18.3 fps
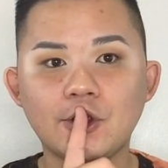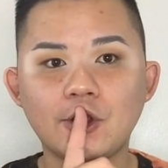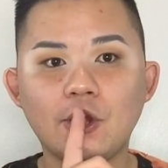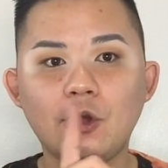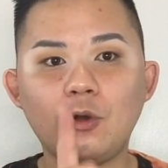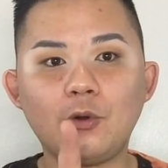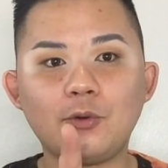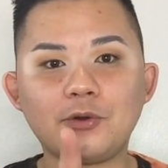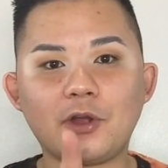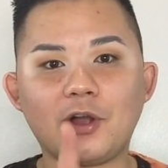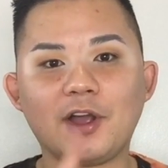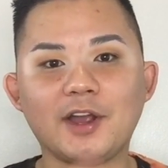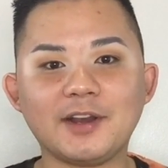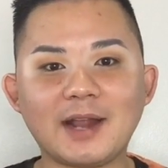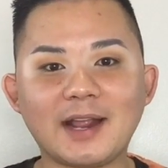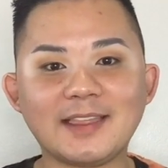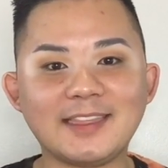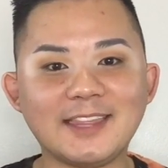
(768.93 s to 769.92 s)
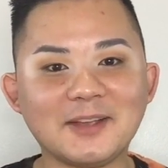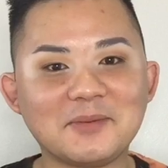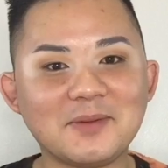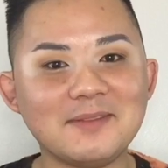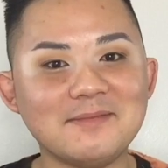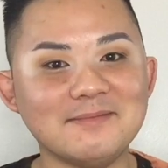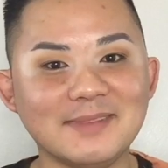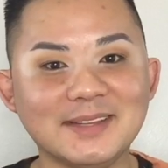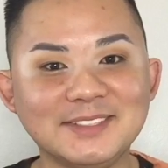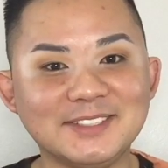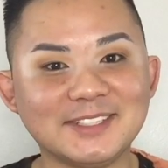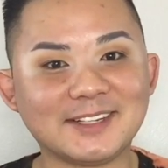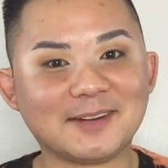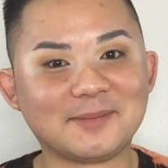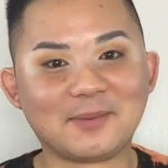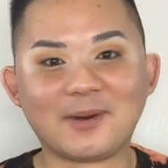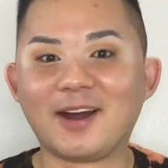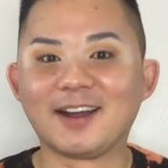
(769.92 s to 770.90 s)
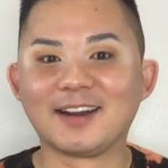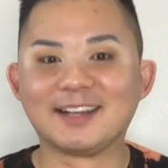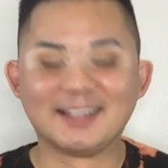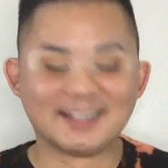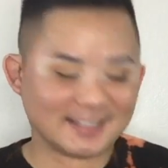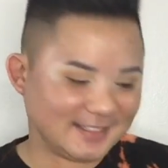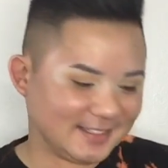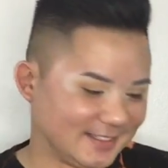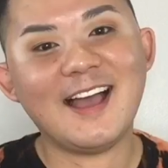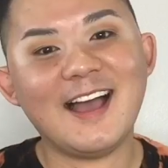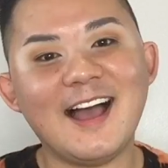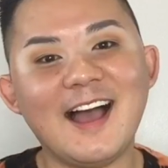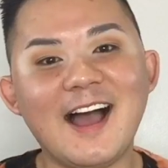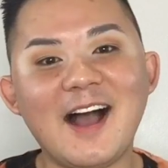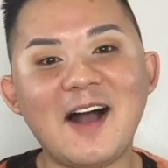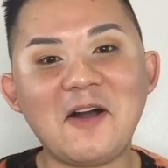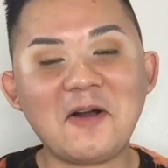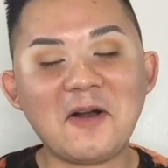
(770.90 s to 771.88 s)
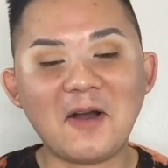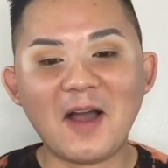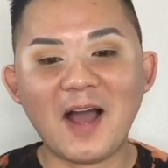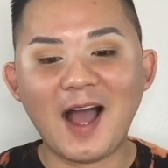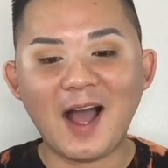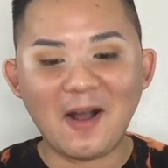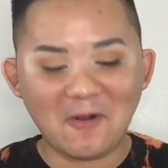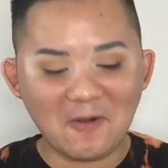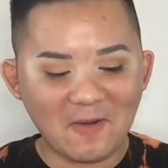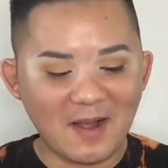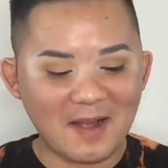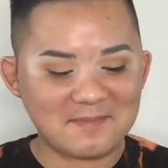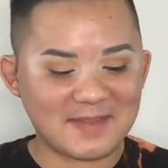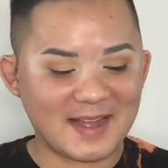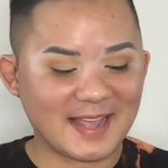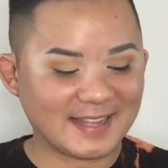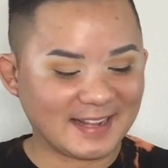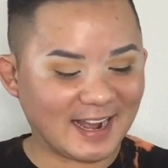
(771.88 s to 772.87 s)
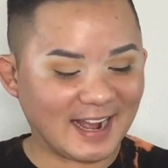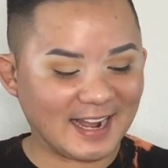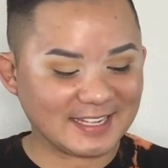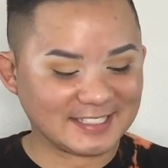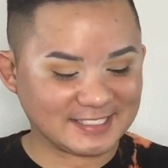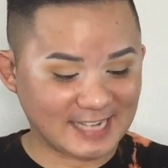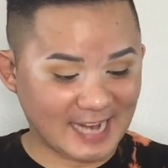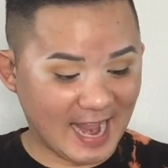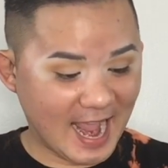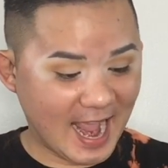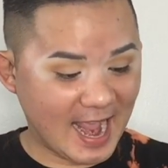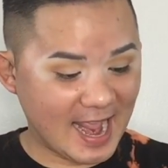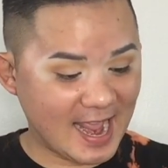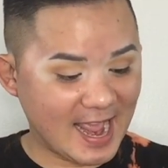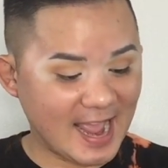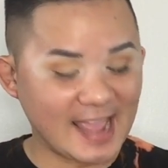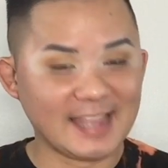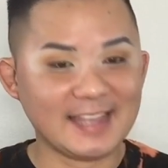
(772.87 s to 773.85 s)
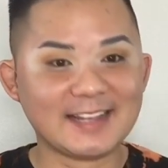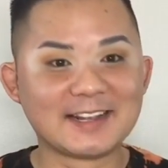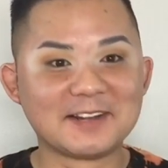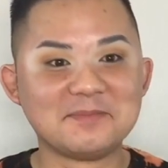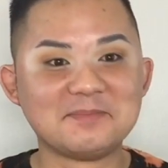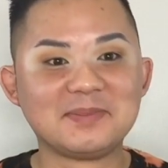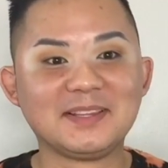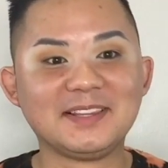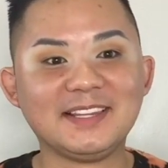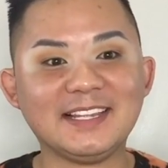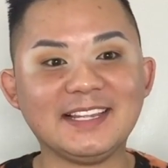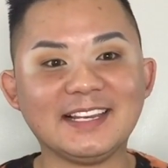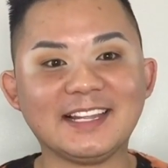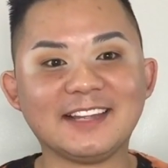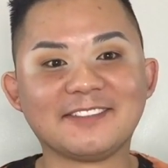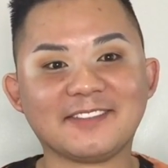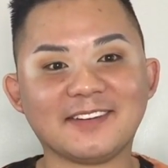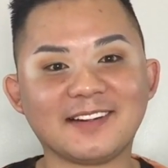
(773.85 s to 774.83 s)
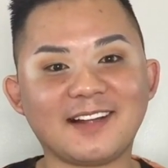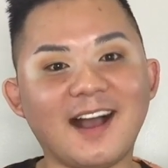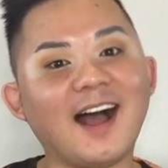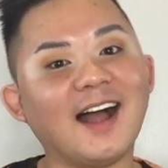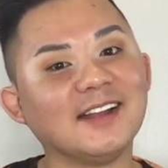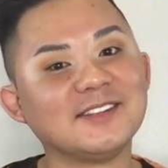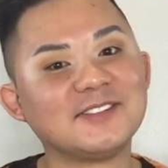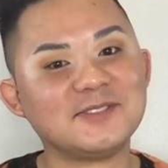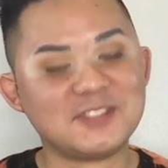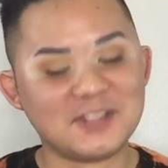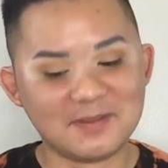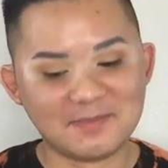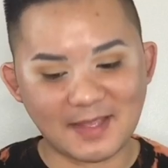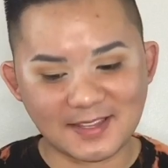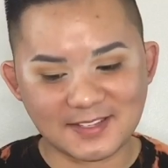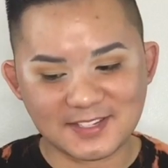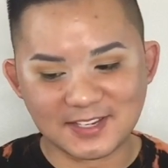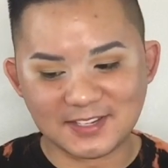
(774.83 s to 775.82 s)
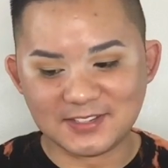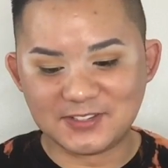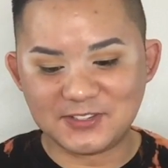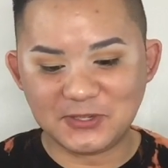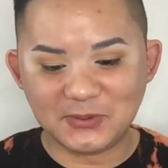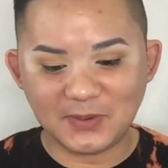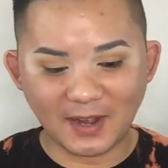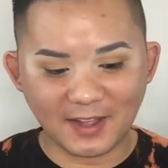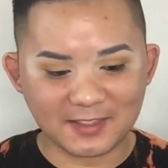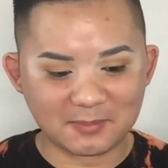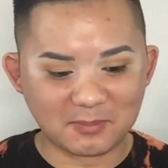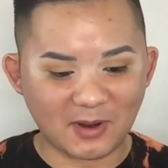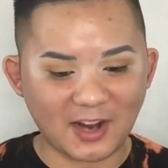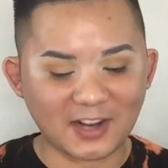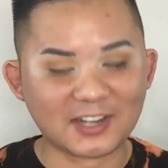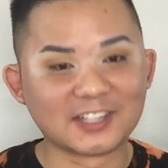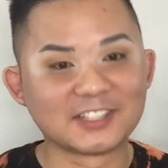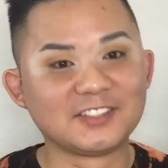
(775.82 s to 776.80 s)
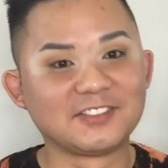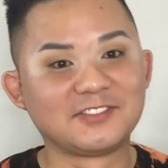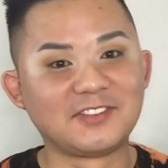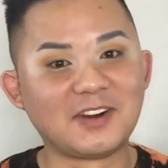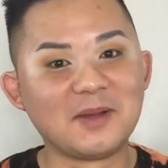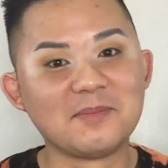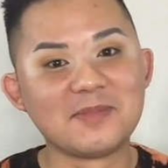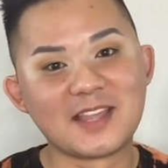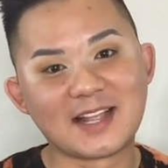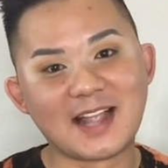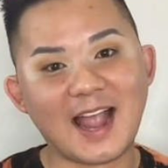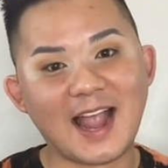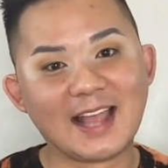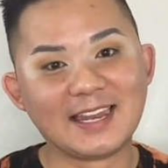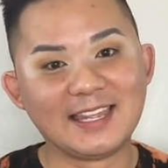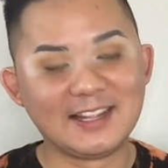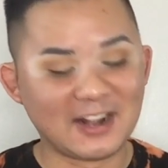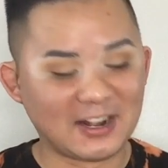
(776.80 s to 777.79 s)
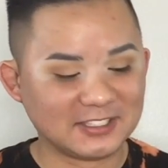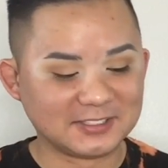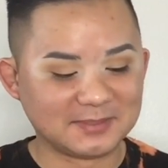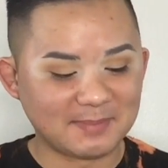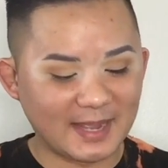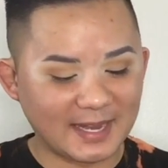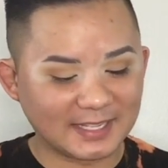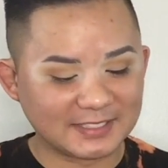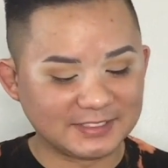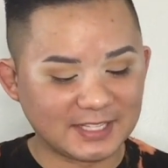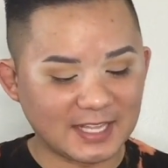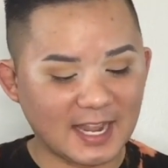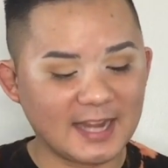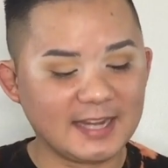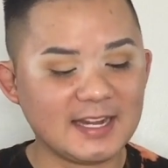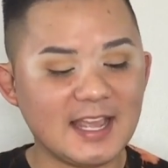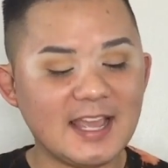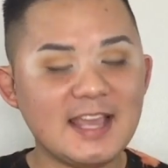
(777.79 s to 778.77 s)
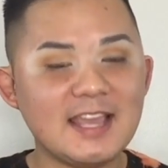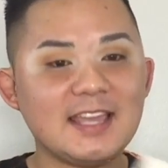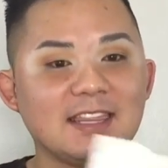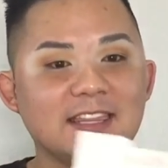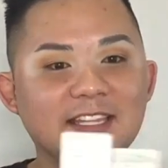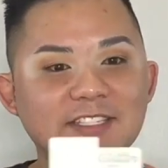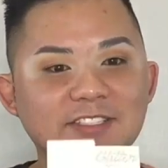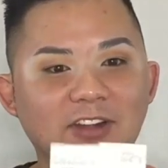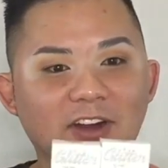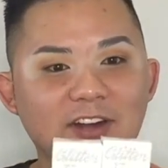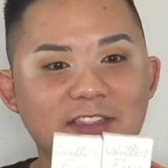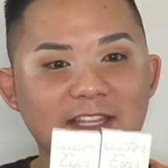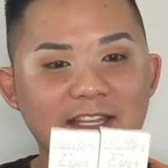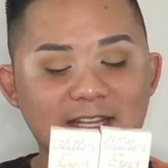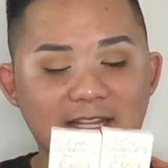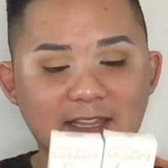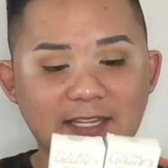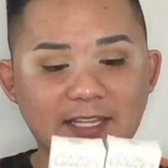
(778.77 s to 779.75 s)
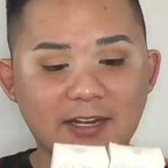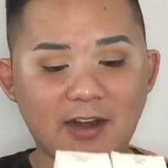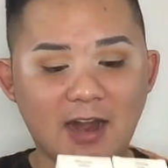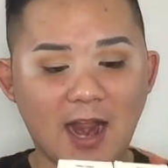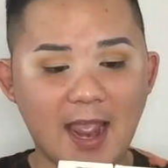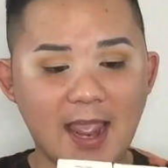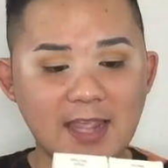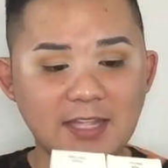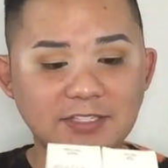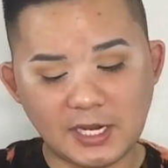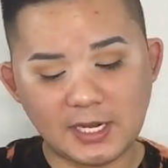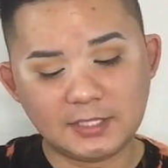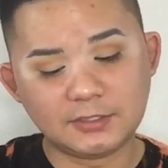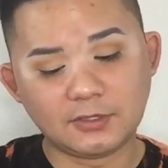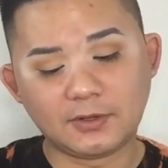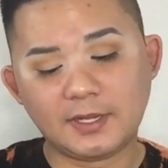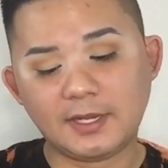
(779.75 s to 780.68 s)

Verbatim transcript: hold on, I think we're missing a product. Oh my gosh, I completely forgot to mention 2 other products from the Kylie Cosmetics line. These are the glitter eye shades. Oh,